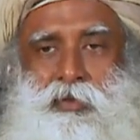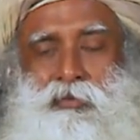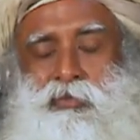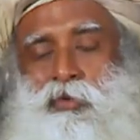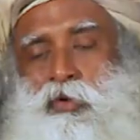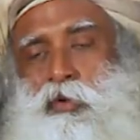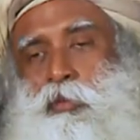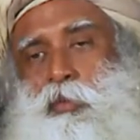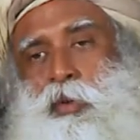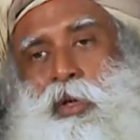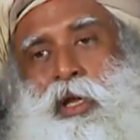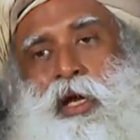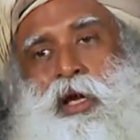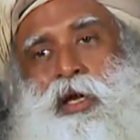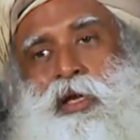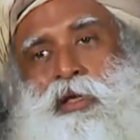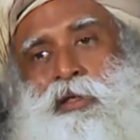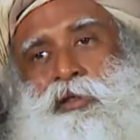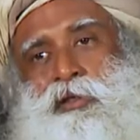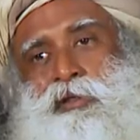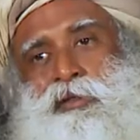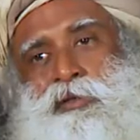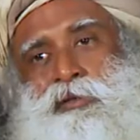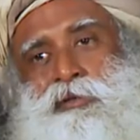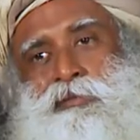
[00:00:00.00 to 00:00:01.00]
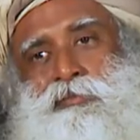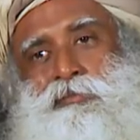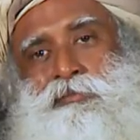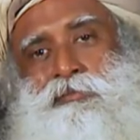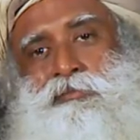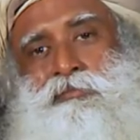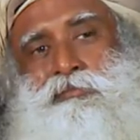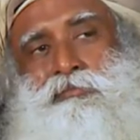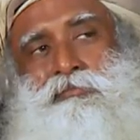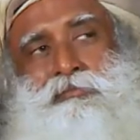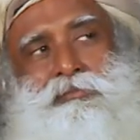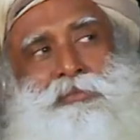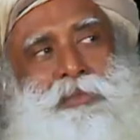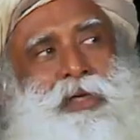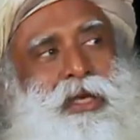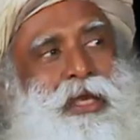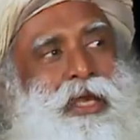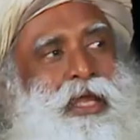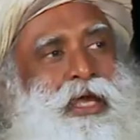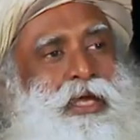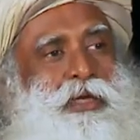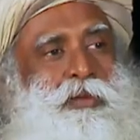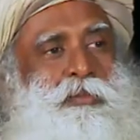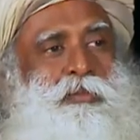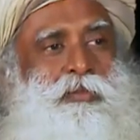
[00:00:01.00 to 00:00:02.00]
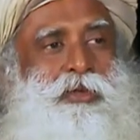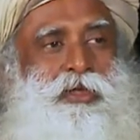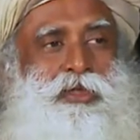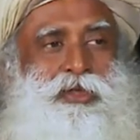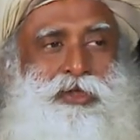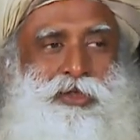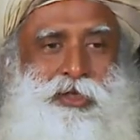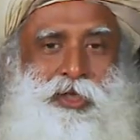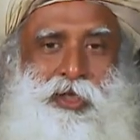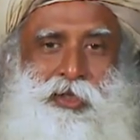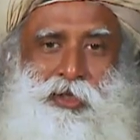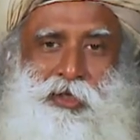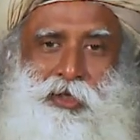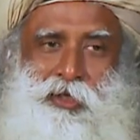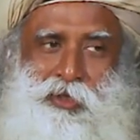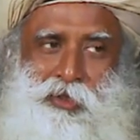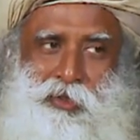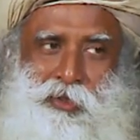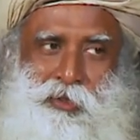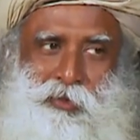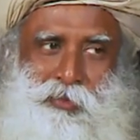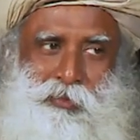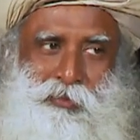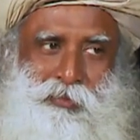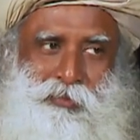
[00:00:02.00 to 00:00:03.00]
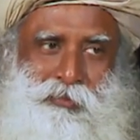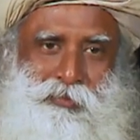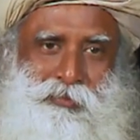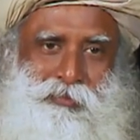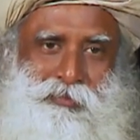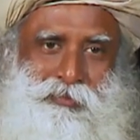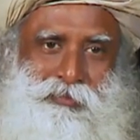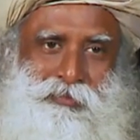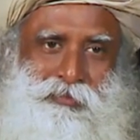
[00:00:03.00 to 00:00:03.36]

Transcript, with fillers: If you're blind, light means nothing to you.